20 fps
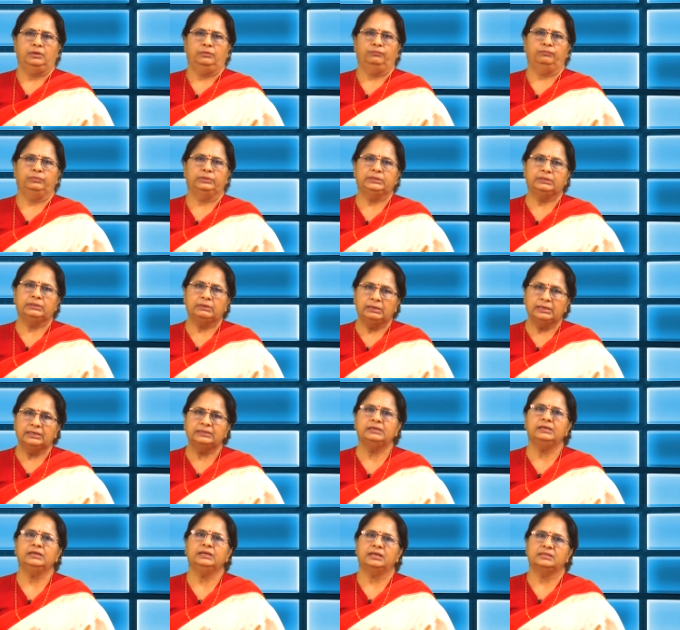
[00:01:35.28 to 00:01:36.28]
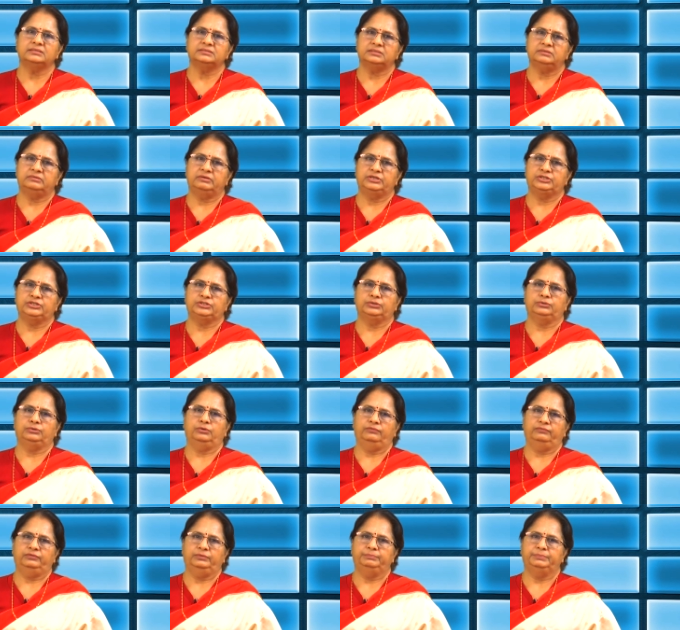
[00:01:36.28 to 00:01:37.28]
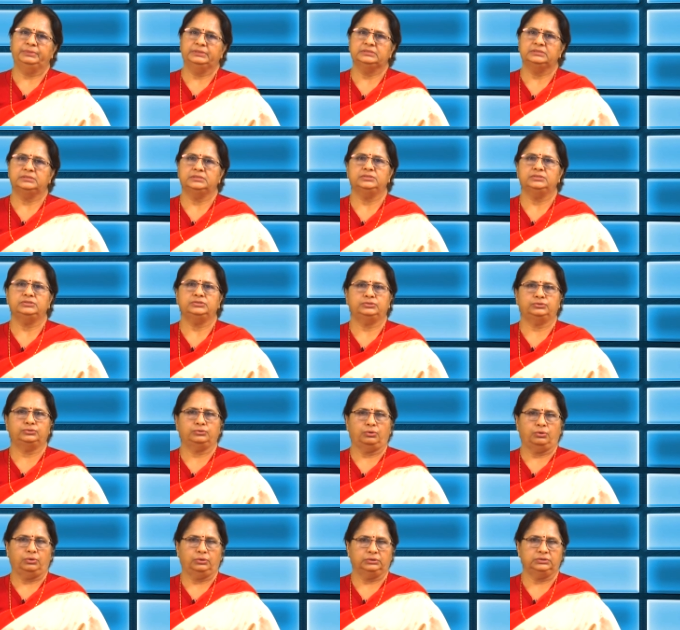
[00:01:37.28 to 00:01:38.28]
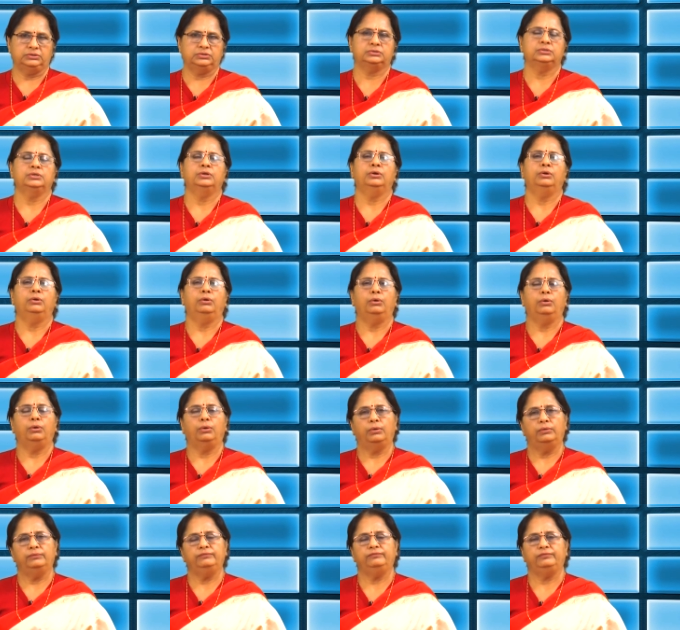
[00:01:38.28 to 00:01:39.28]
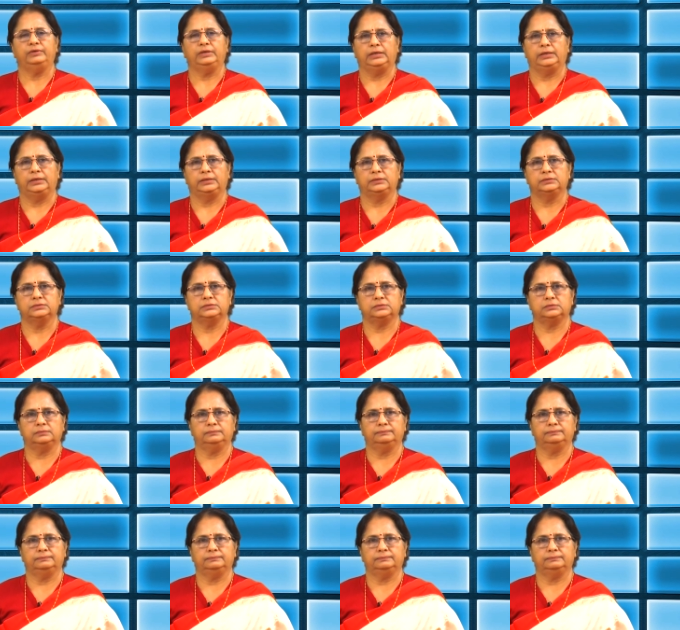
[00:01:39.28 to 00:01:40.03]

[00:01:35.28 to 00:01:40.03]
with little consideration of a person's thoughts or feelings.